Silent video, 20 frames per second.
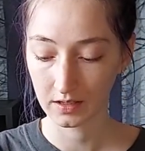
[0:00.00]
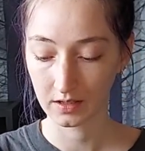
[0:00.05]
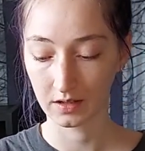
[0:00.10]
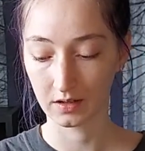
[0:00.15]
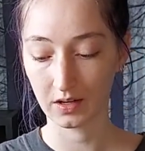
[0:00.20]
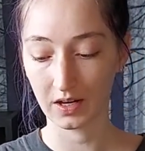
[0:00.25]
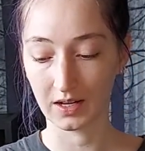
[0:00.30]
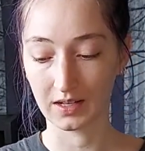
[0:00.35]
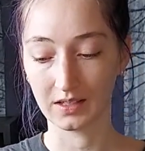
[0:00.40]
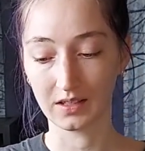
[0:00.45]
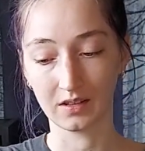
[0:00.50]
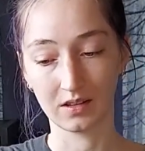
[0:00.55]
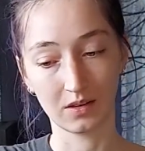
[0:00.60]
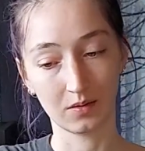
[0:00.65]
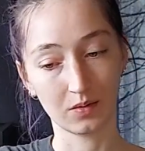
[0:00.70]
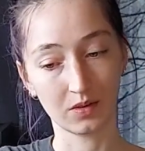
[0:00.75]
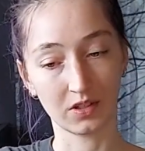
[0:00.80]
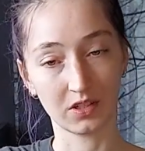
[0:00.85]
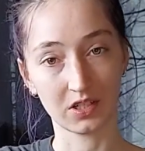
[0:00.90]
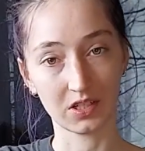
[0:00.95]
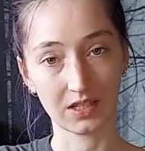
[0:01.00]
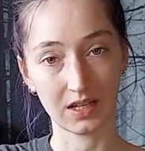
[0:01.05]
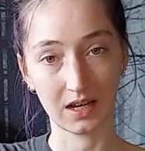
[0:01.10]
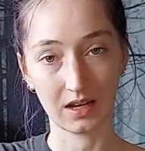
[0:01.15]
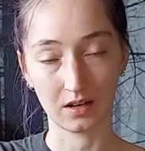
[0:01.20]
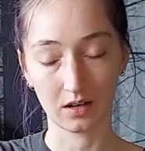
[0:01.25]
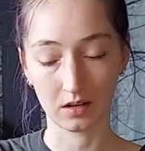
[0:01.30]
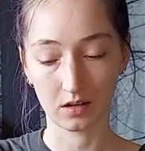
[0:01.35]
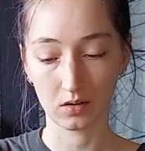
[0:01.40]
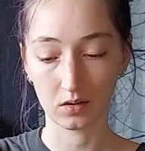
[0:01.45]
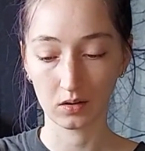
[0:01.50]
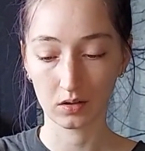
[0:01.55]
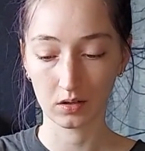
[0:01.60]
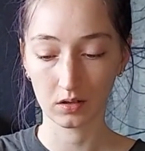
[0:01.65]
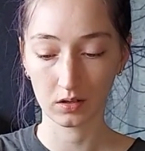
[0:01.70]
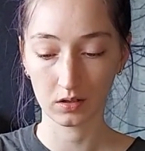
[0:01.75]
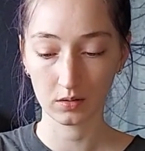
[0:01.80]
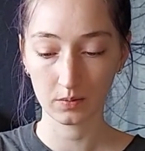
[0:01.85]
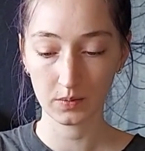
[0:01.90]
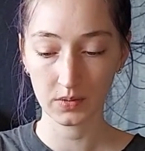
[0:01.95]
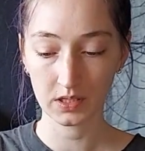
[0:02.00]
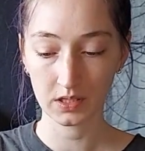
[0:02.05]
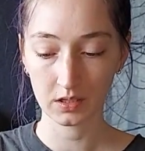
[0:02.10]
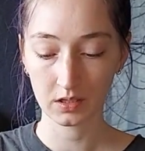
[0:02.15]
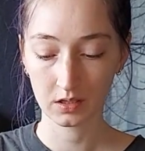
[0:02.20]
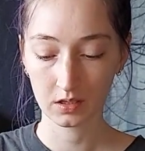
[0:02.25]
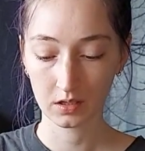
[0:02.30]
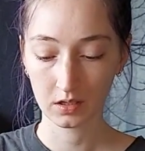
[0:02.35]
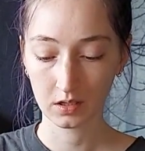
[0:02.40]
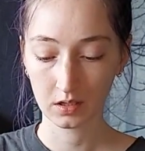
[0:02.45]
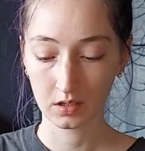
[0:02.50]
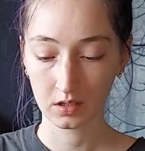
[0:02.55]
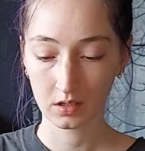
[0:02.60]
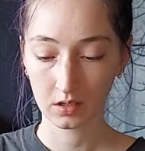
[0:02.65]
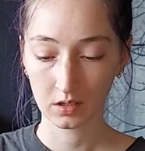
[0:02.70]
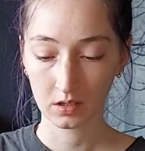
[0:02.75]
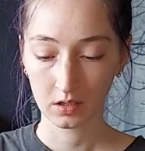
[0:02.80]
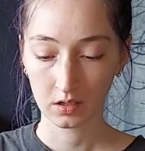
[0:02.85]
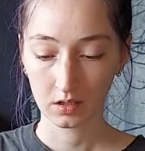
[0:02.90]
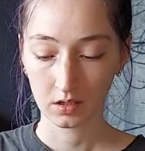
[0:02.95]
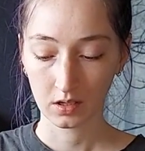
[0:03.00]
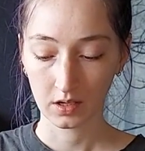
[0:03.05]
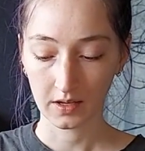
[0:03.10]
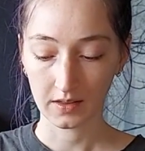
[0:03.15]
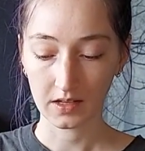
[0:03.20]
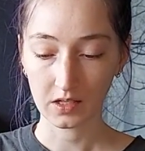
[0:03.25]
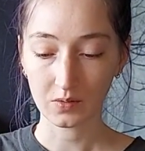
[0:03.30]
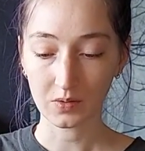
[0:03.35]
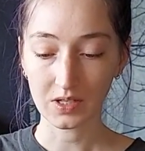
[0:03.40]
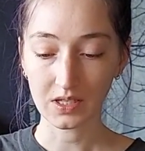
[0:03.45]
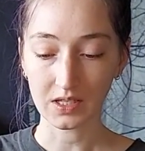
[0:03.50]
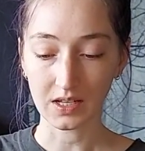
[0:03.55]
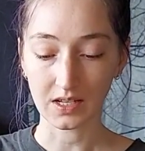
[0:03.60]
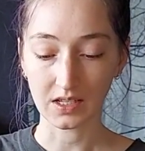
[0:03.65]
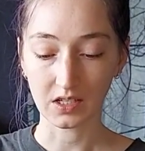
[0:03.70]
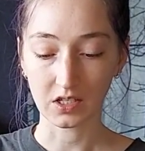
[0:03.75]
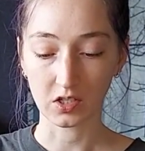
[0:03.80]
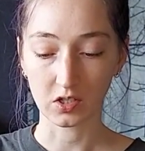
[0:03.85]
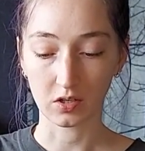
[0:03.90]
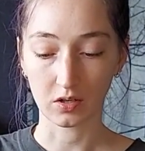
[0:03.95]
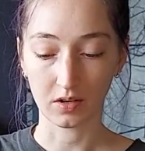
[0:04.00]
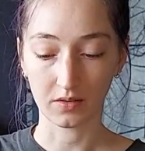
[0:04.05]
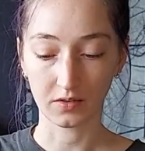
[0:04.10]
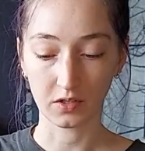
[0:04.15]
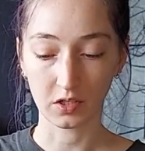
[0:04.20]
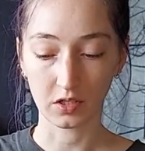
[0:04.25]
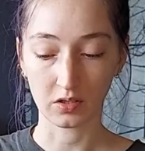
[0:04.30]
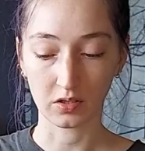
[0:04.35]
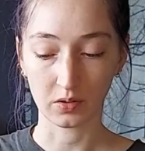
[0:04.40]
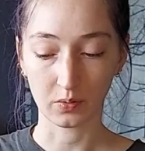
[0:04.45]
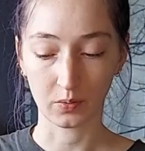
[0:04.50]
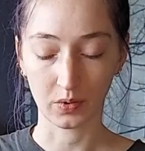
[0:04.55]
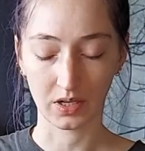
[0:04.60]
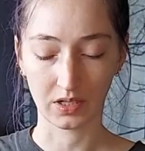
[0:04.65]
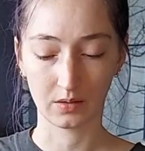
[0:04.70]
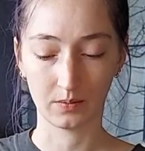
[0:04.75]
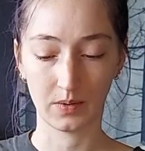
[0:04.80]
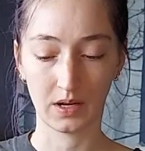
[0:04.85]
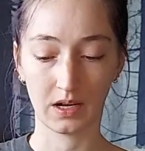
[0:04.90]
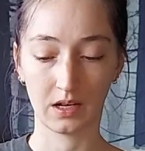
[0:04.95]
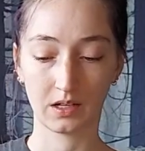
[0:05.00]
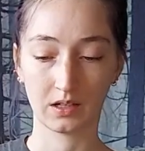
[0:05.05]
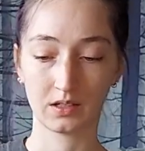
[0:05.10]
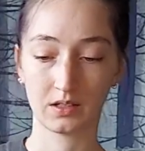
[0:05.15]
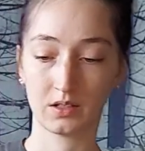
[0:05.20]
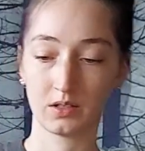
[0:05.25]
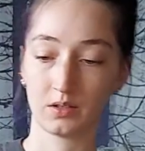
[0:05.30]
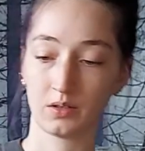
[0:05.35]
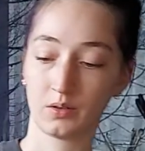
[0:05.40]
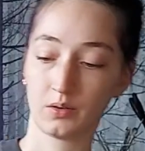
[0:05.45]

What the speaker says: Okay, so then we'll just add our herbs. And this one's nice because you don't have to use press bags.